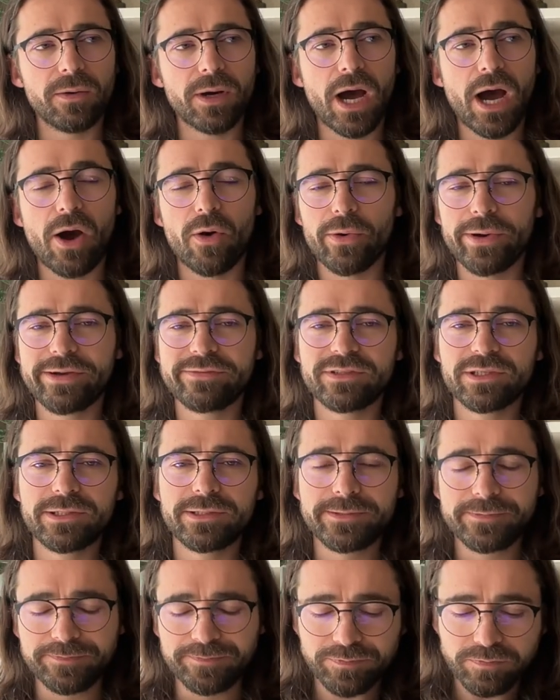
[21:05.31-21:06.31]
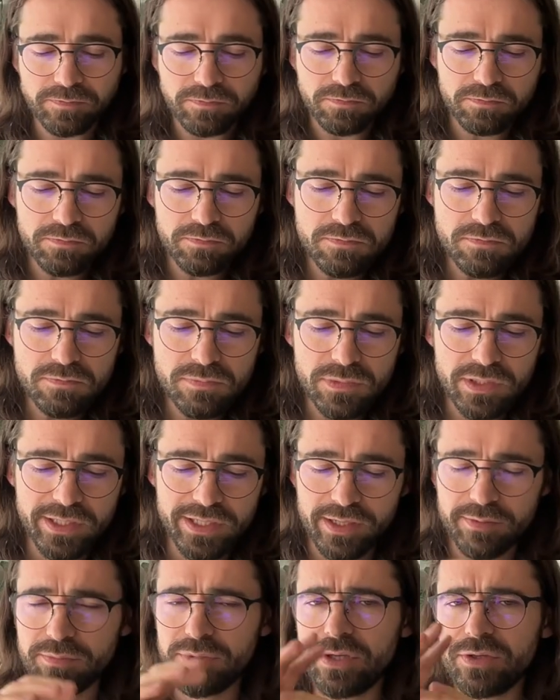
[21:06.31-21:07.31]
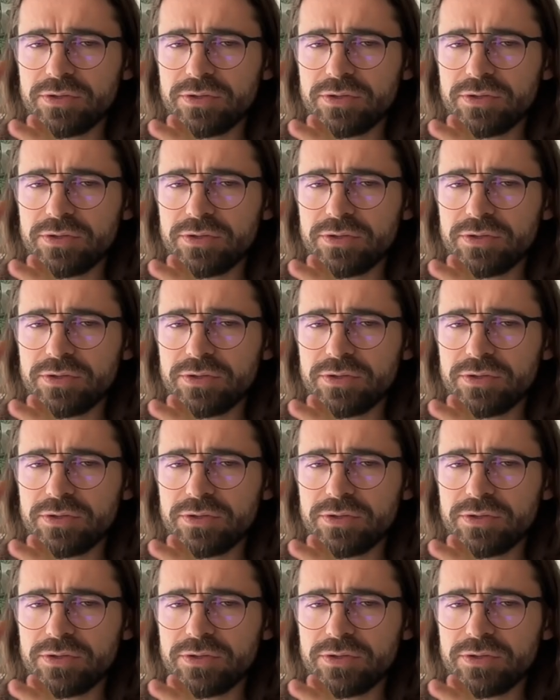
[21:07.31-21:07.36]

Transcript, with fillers: However, it can be